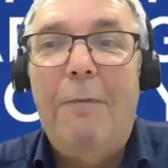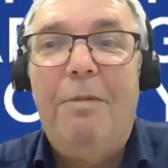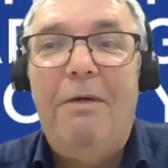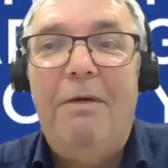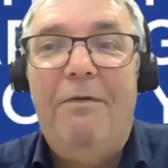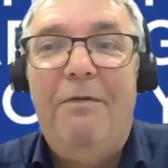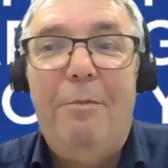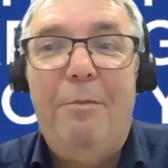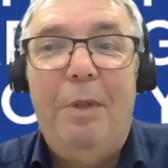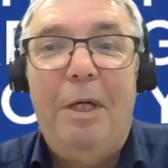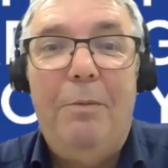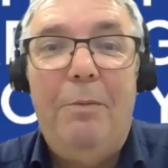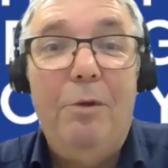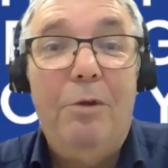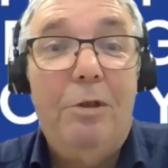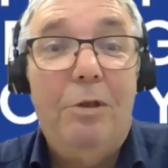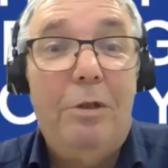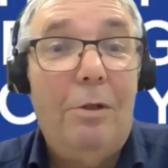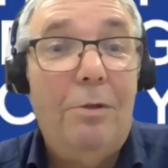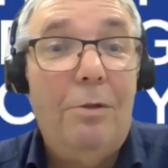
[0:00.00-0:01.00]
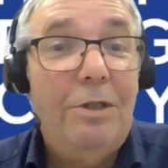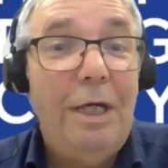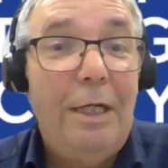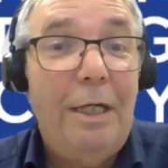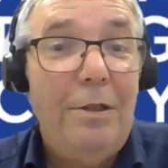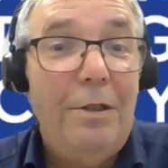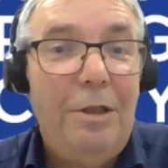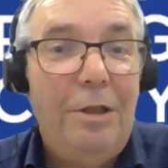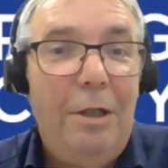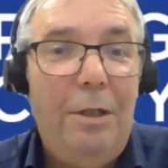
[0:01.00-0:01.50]
happy for people to
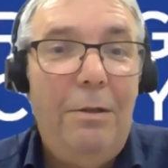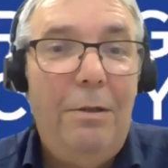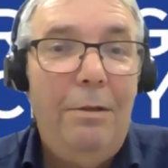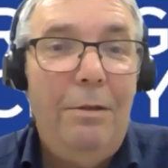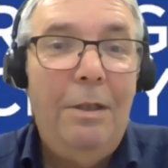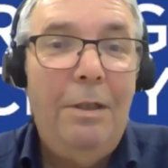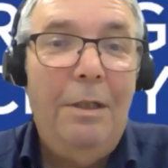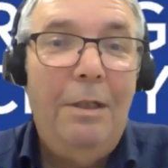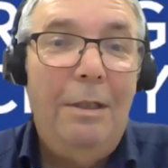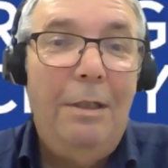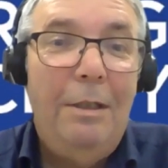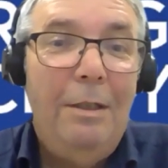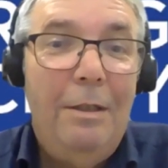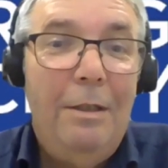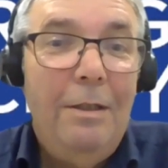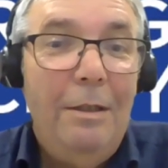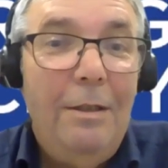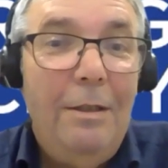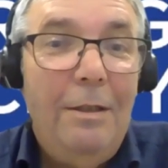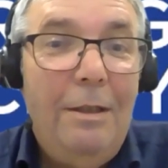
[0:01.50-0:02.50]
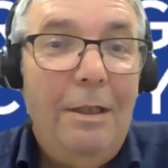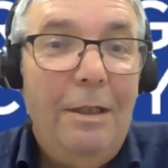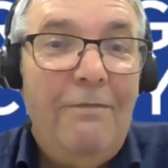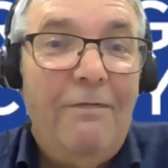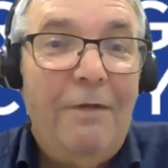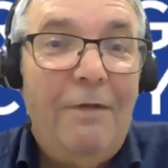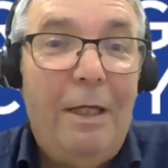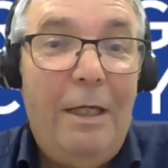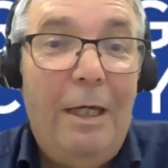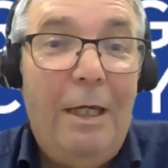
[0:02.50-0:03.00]
contact you
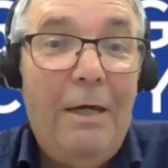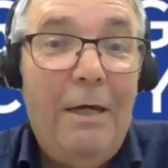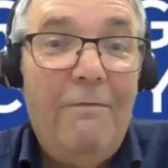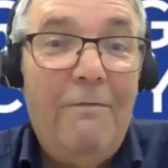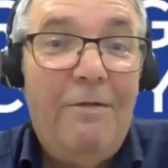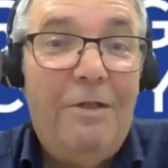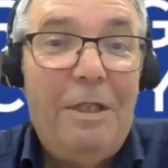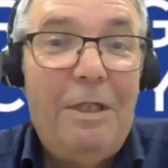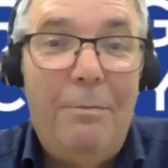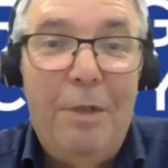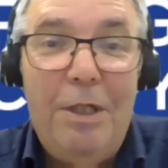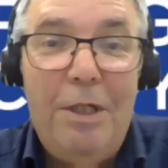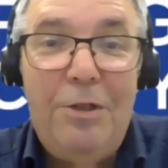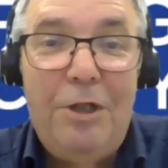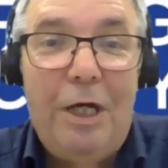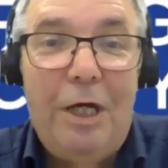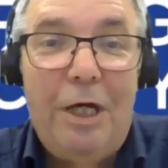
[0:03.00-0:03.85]
if they have similar